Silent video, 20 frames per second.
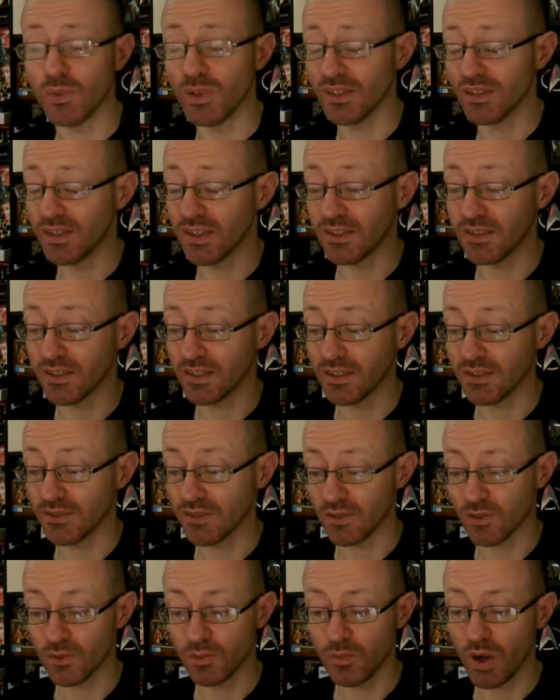Wednesday's a hit,
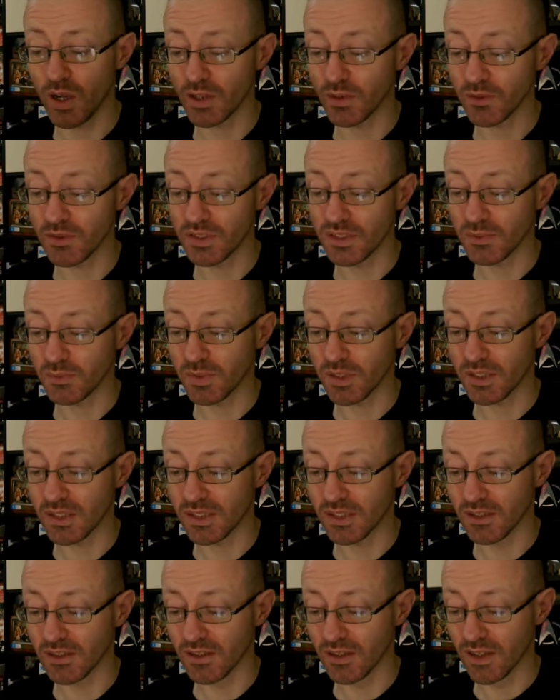so why couldn't this be a
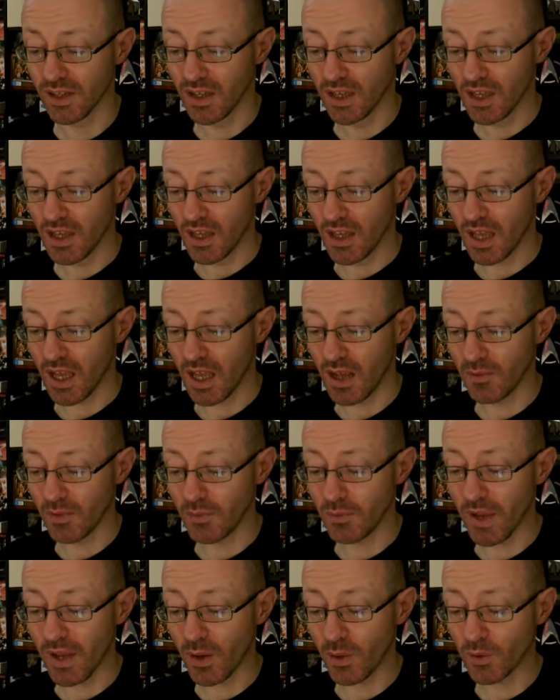hit? Um, it
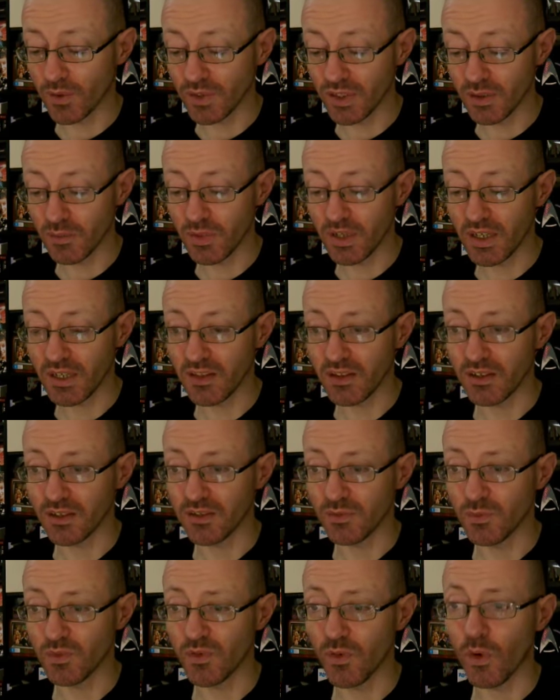may also be
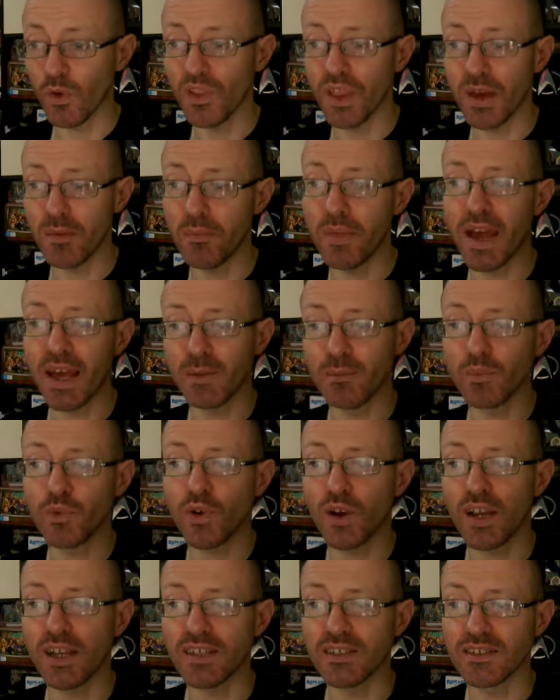that with all that bad
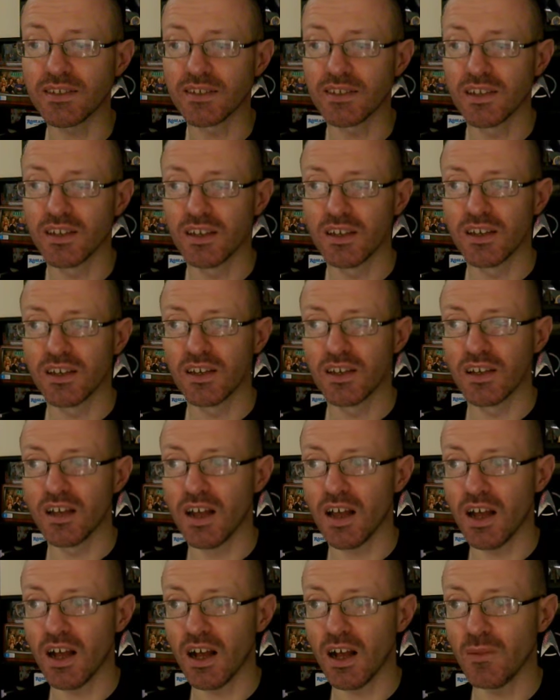press,
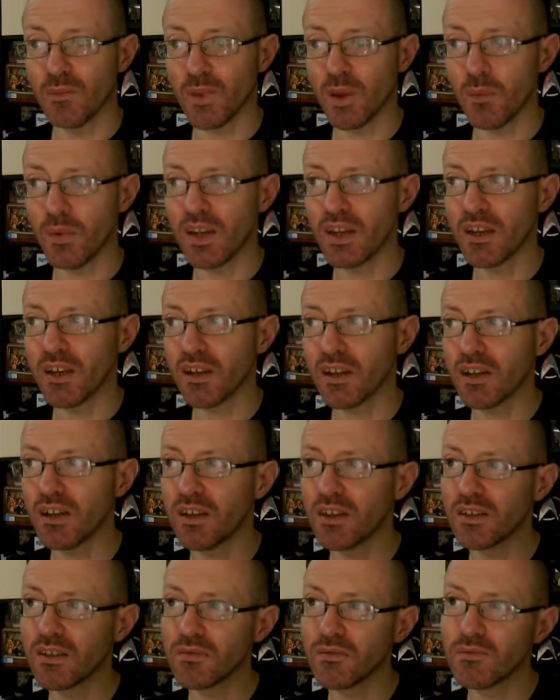um, I mean, it,
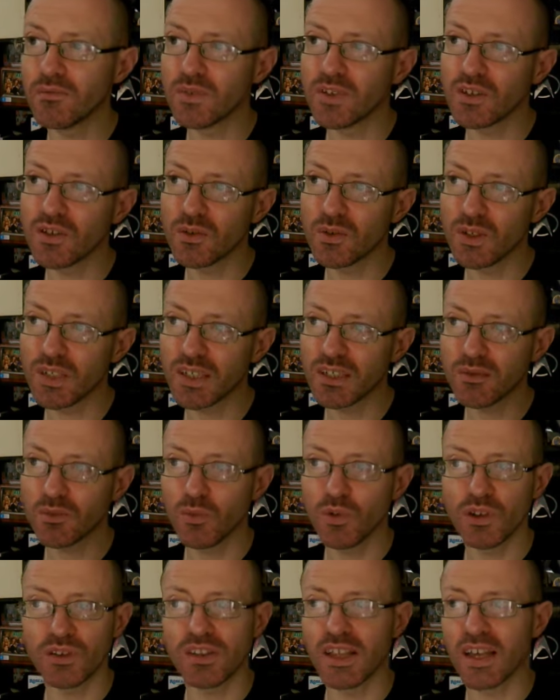uh, the critics
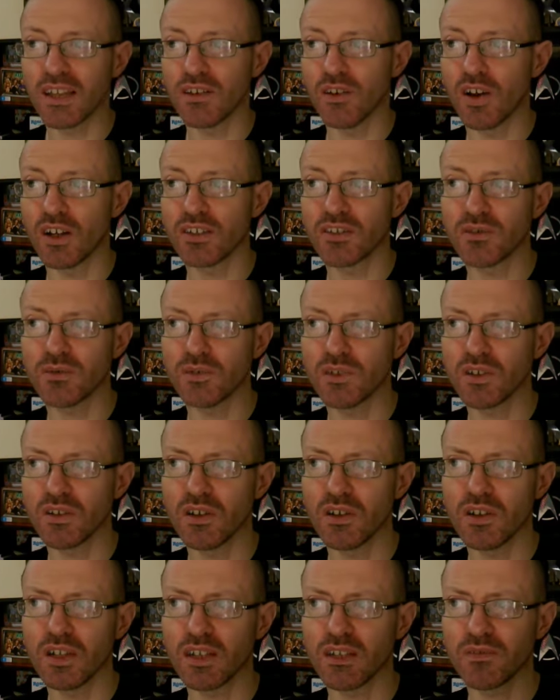weren't that nice to it. It
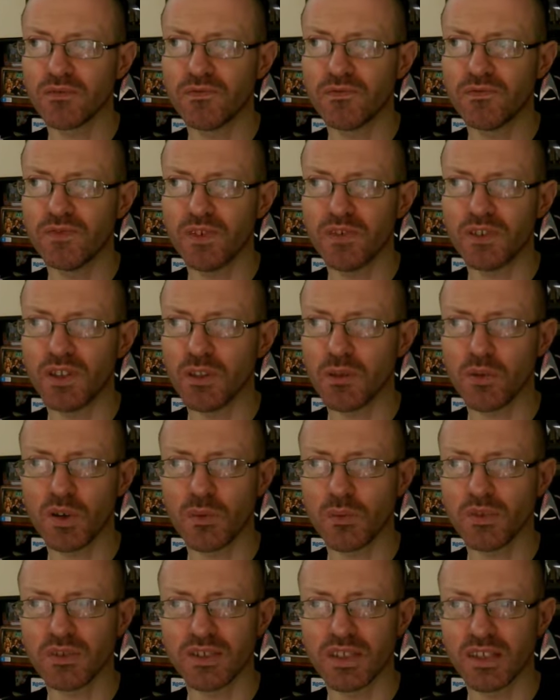got like
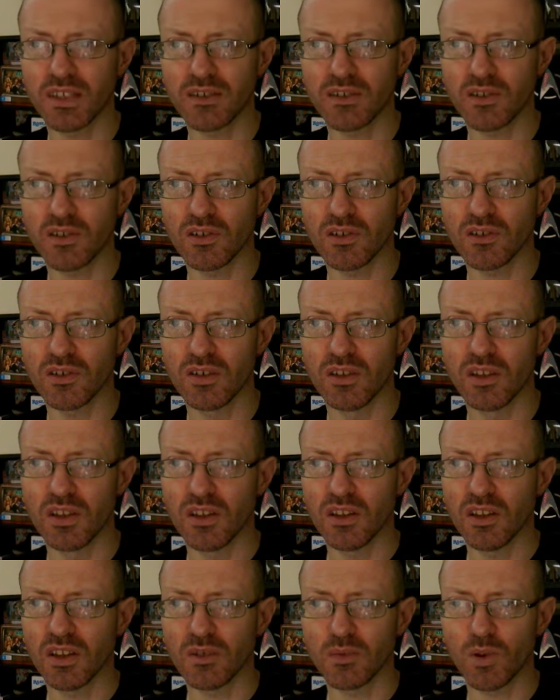53% on
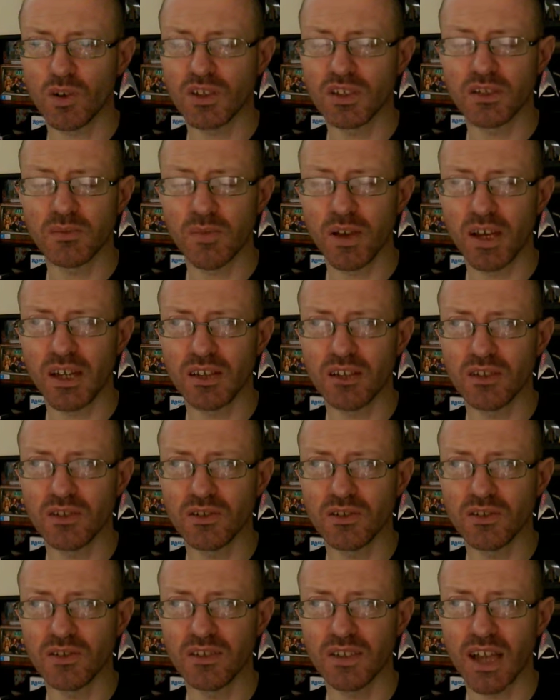like Rotten
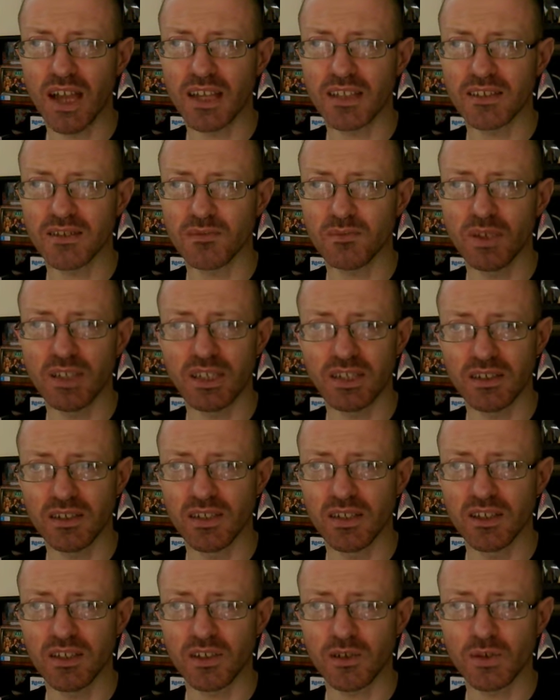Tomatoes. It hasn't been,
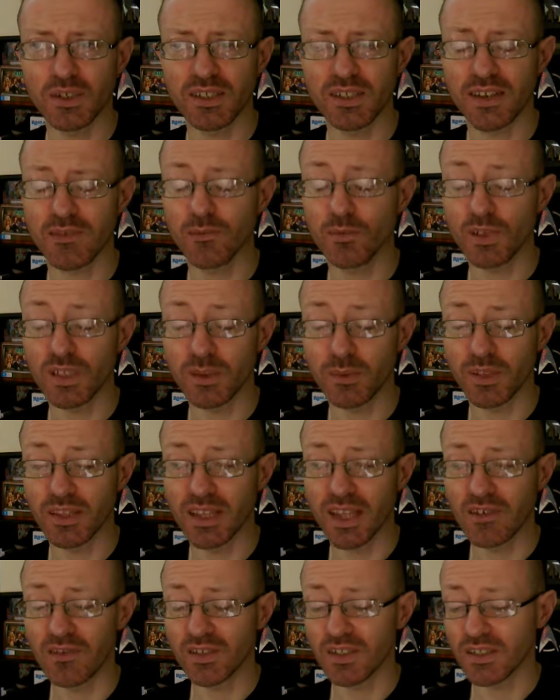the critics haven't really been
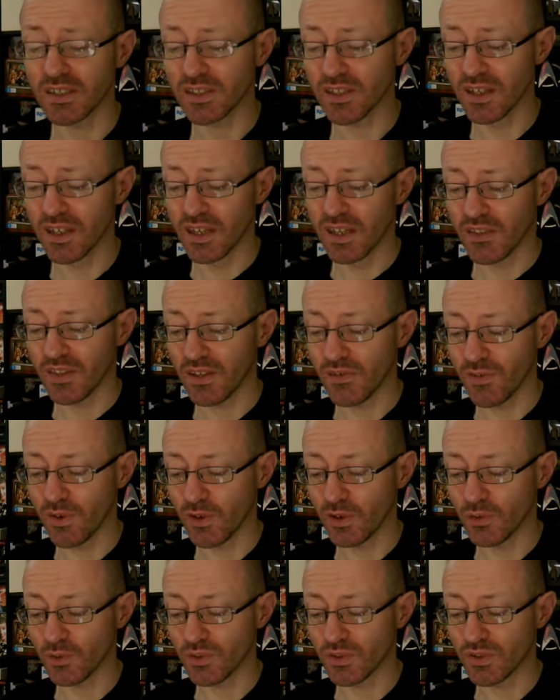loving it. They
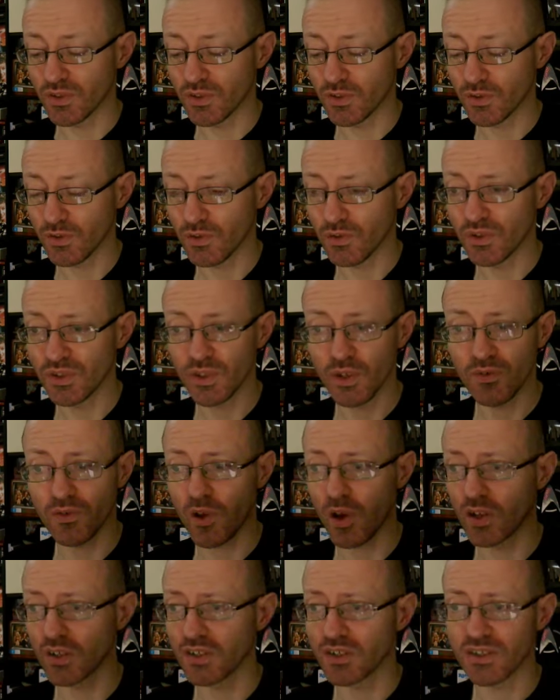felt it was too
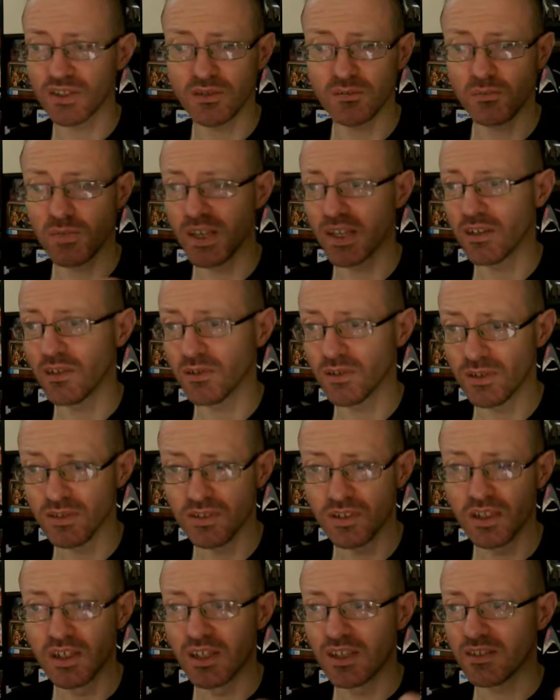self-conscious and meta and
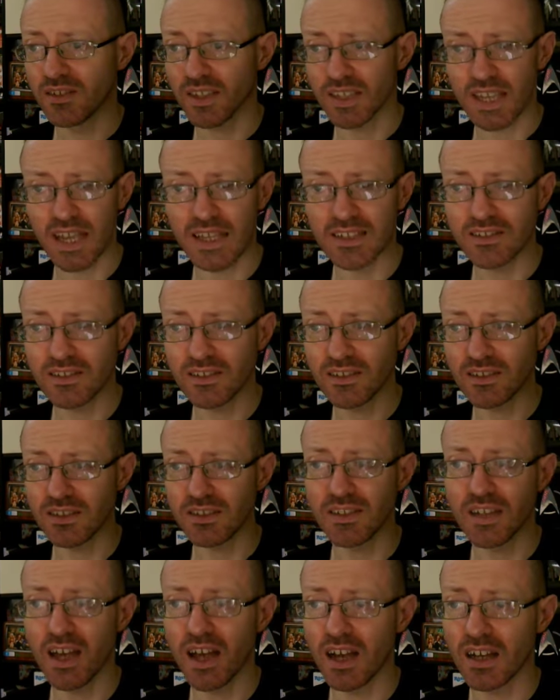sarcastic and
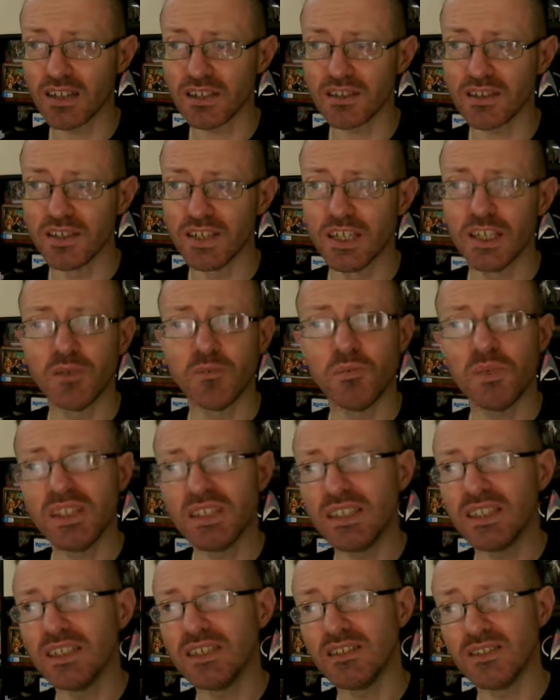dark. And
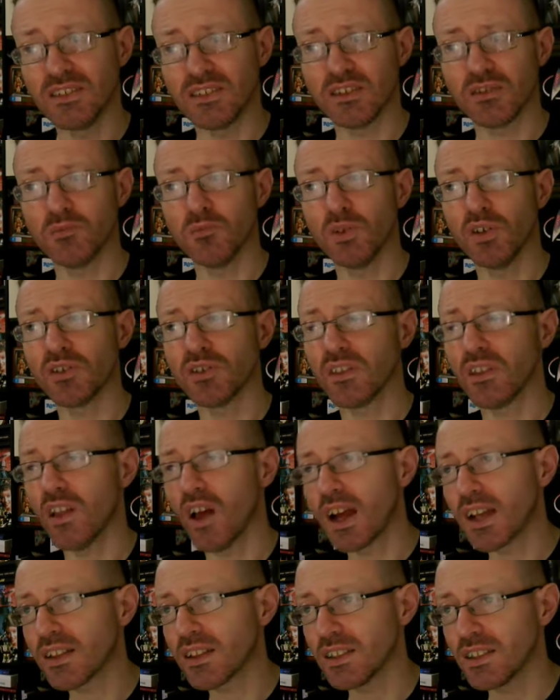Mindy isn't the most
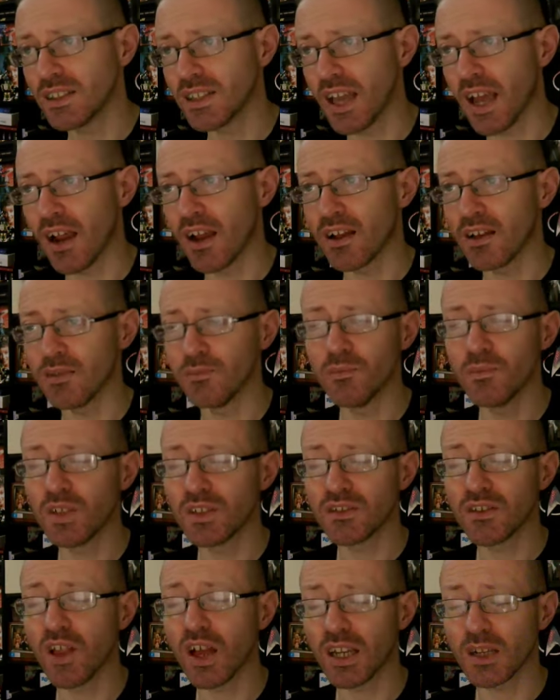likely,
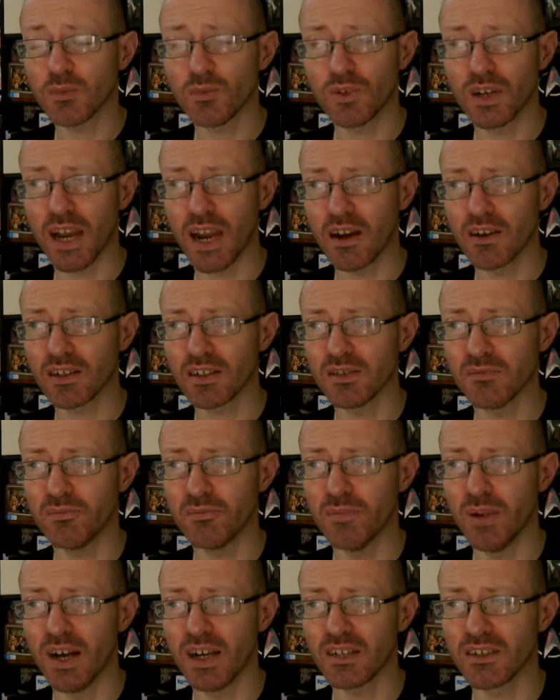most likable character,
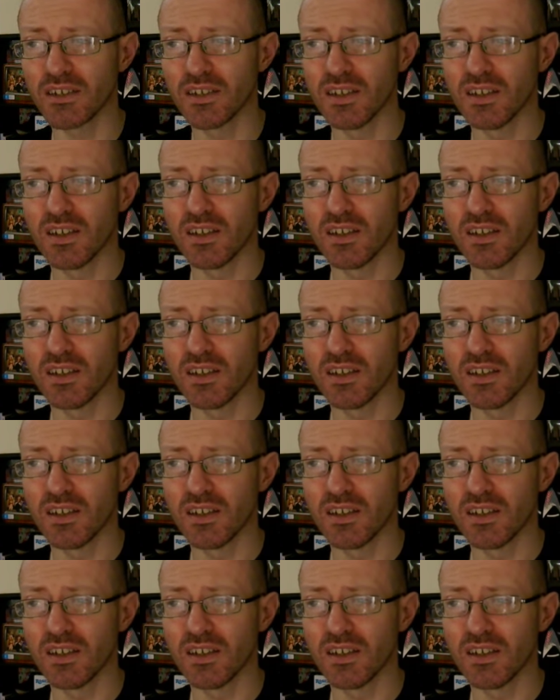but